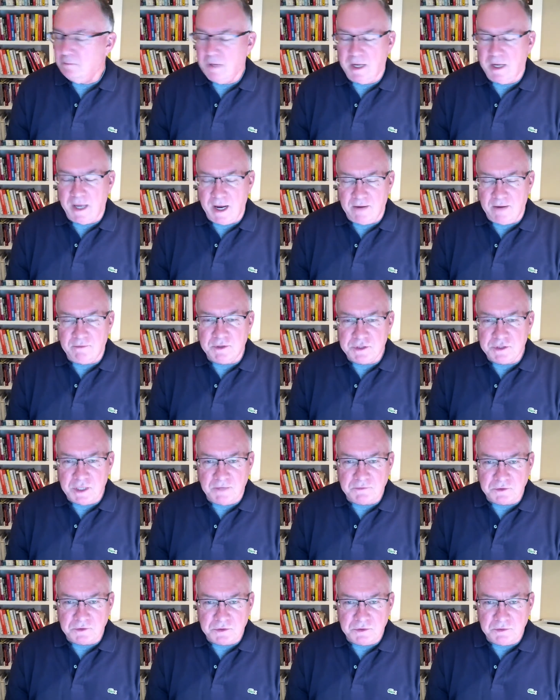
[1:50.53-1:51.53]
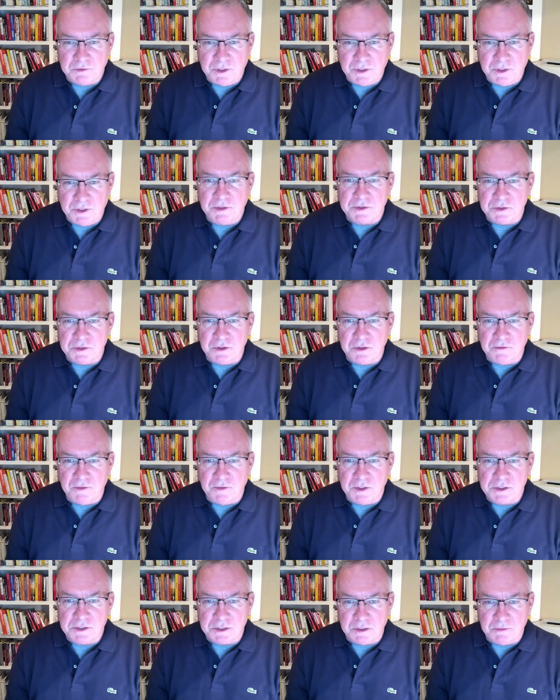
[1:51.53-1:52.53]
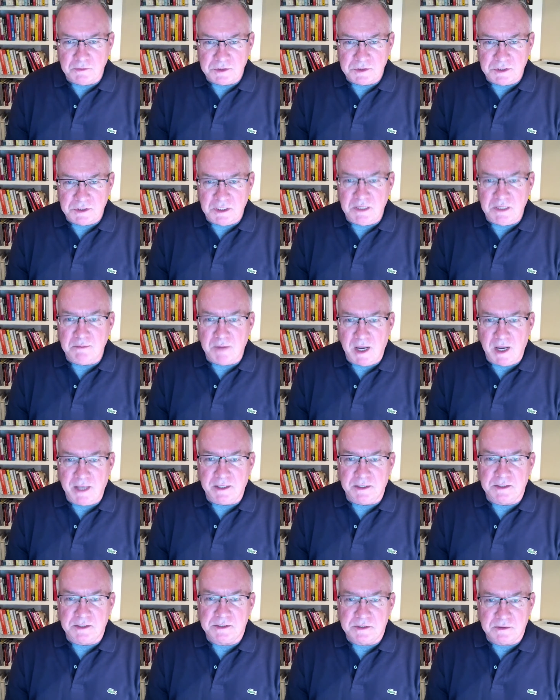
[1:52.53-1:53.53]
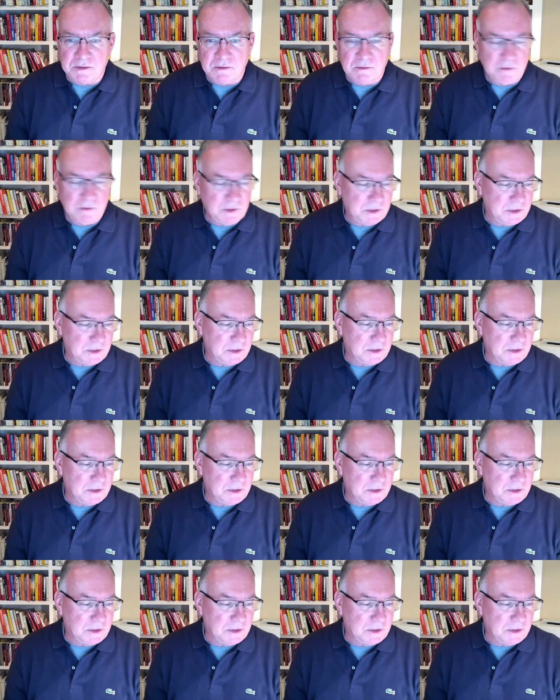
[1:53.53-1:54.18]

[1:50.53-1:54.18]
average after 2 years in university was D-, which is